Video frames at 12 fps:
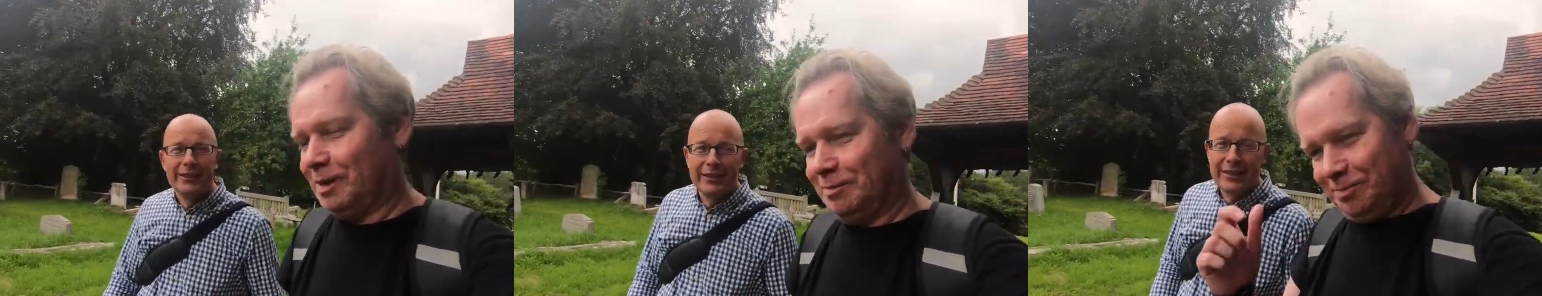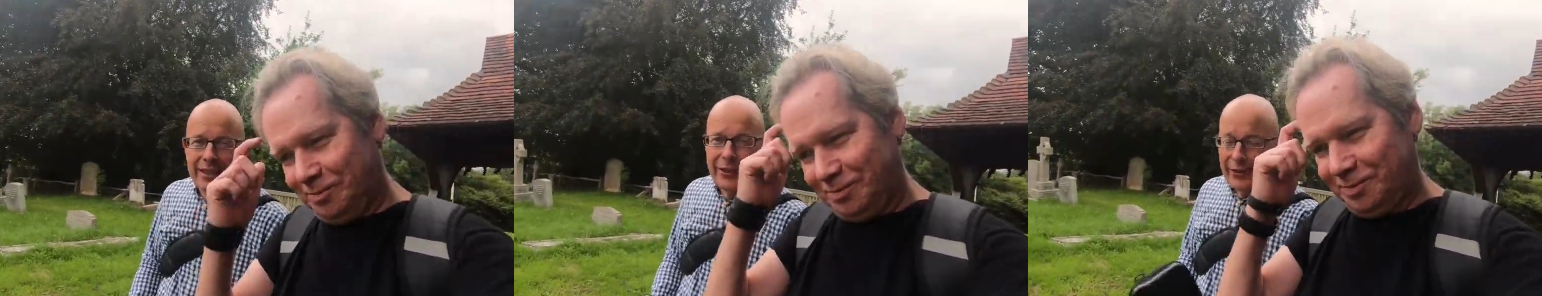
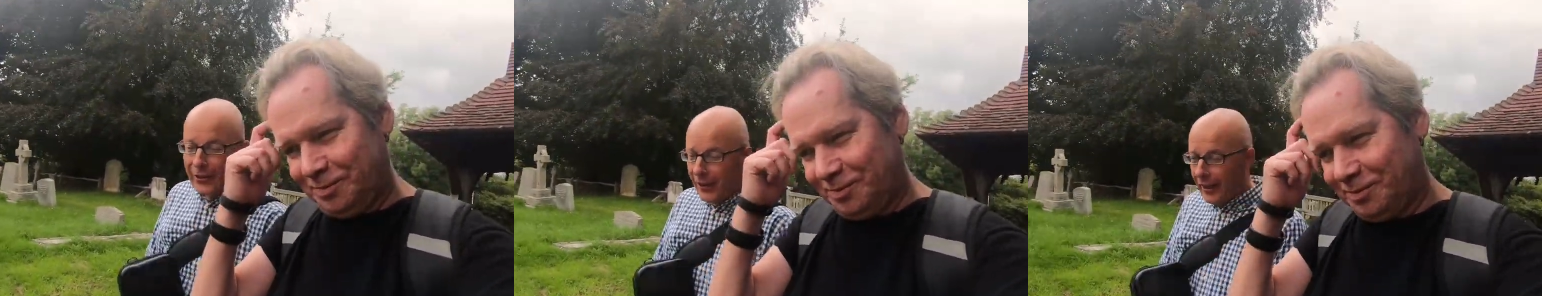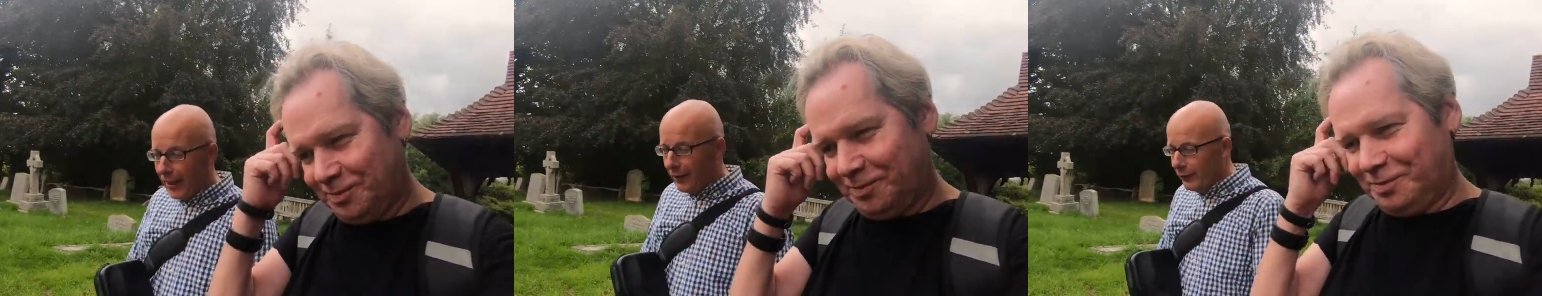Speaker 1: So I
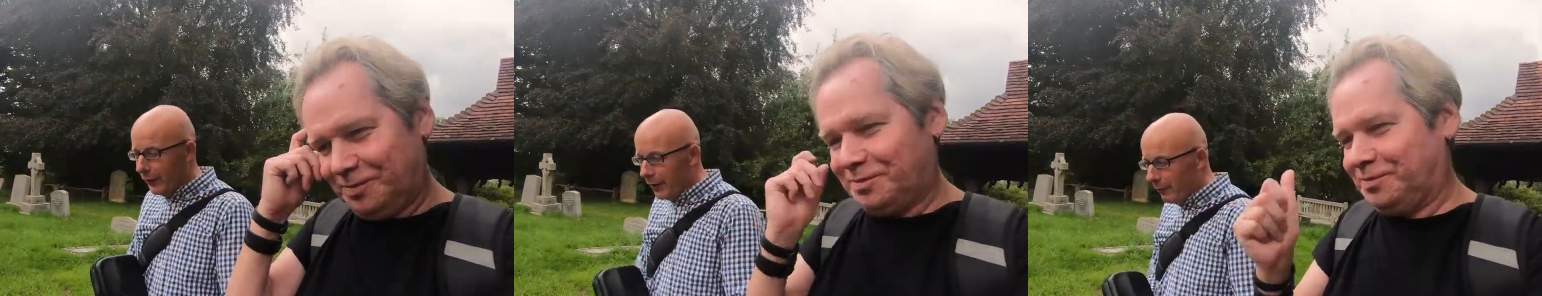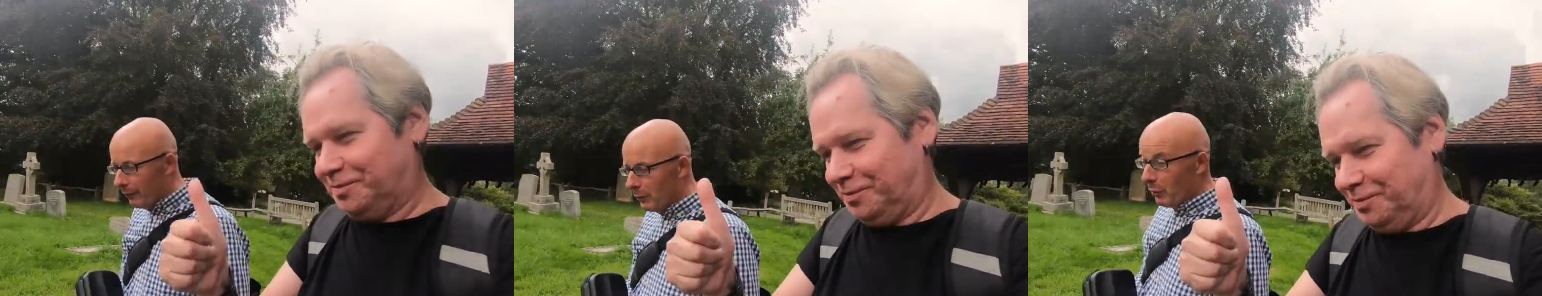have the
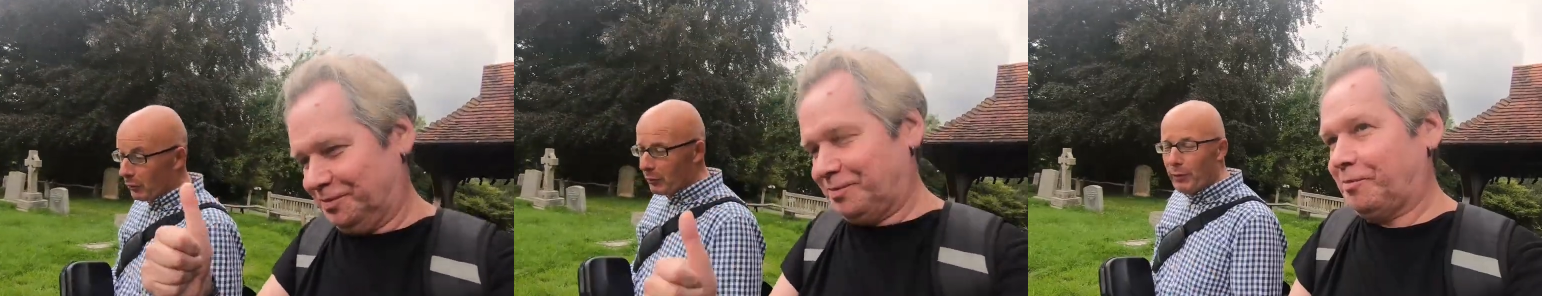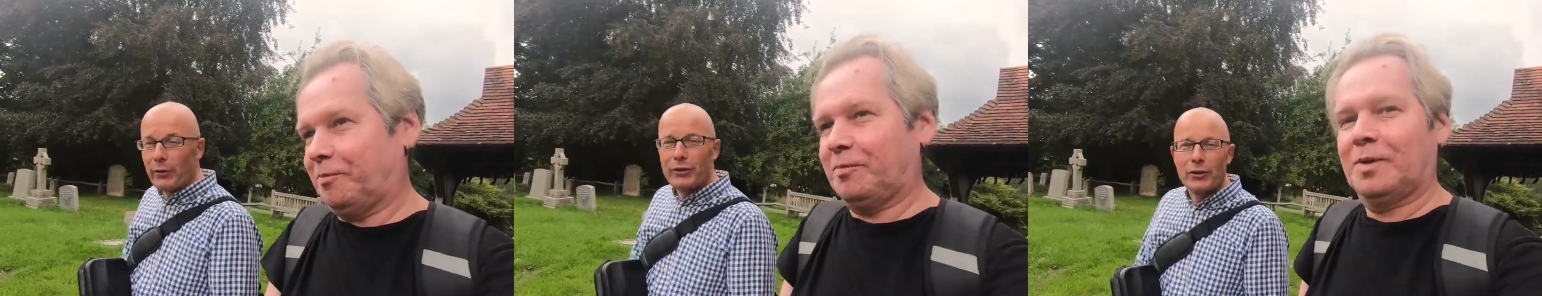
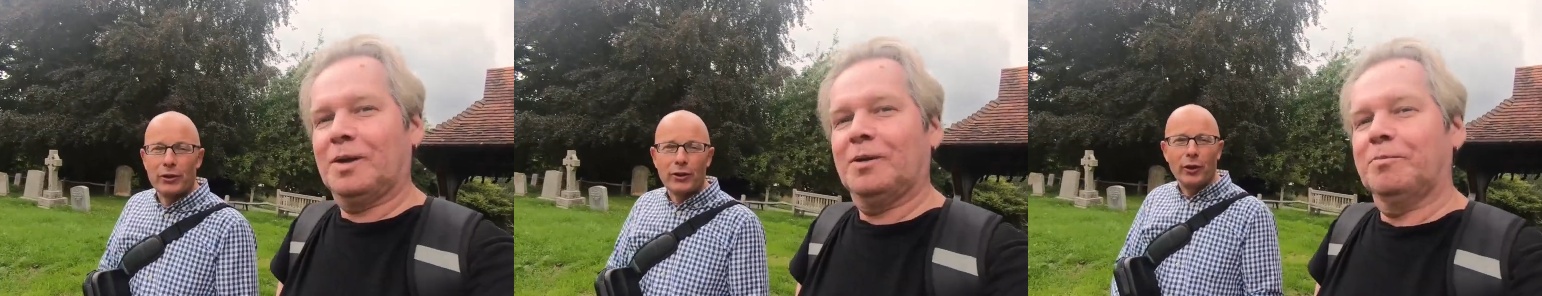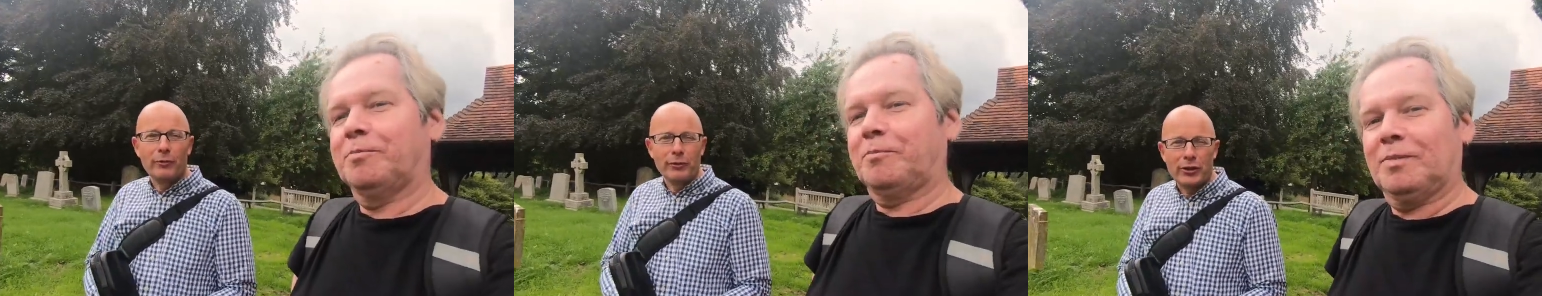
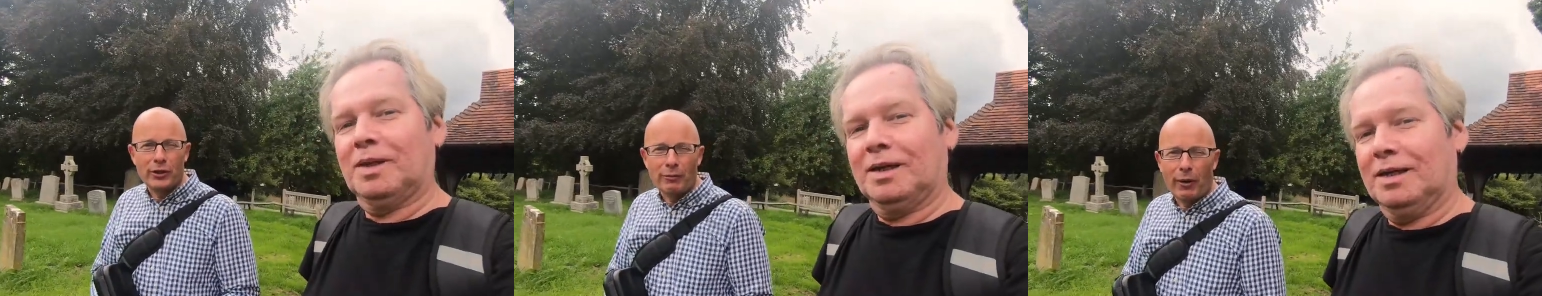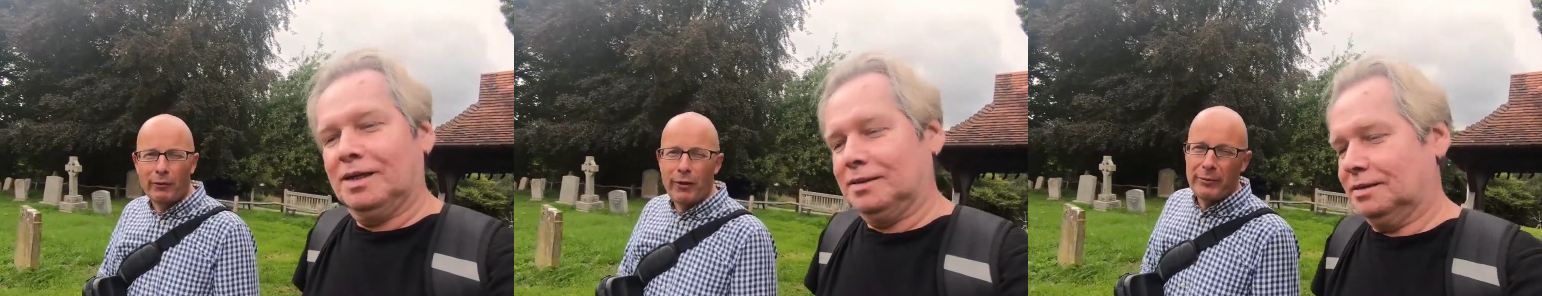thebaldexplorer.com, which is
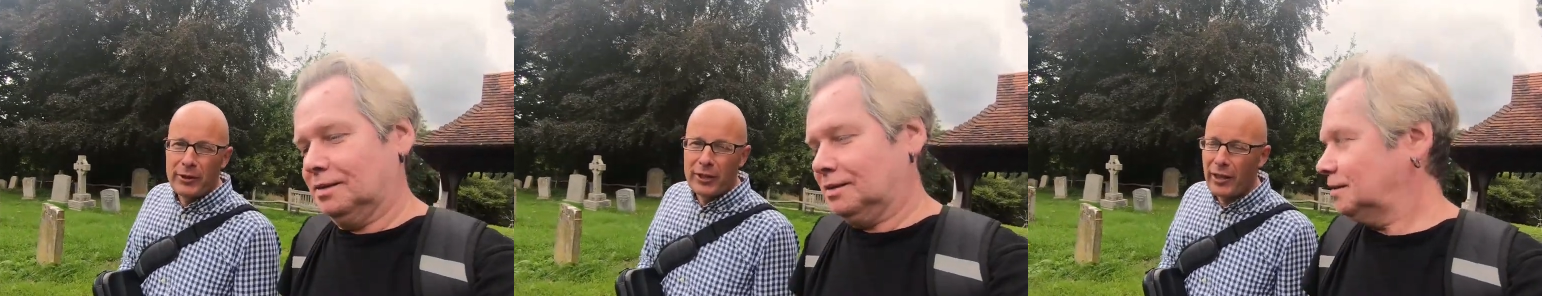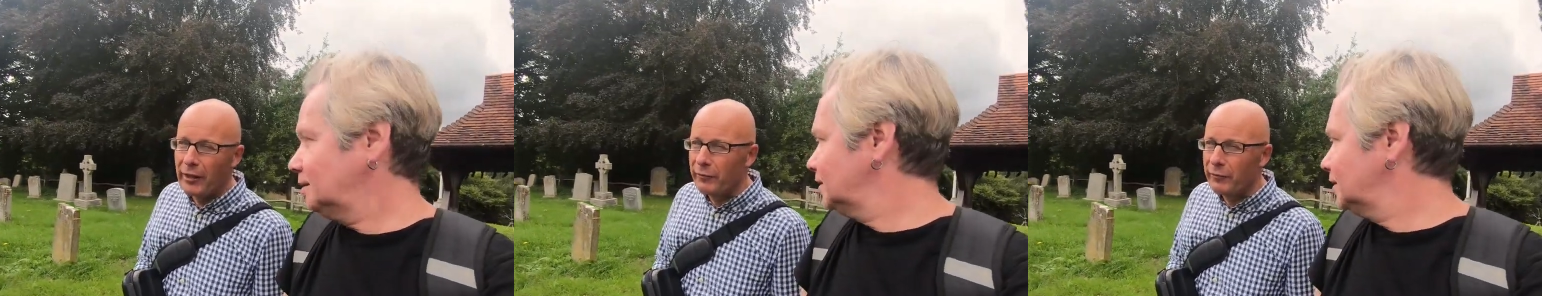my website,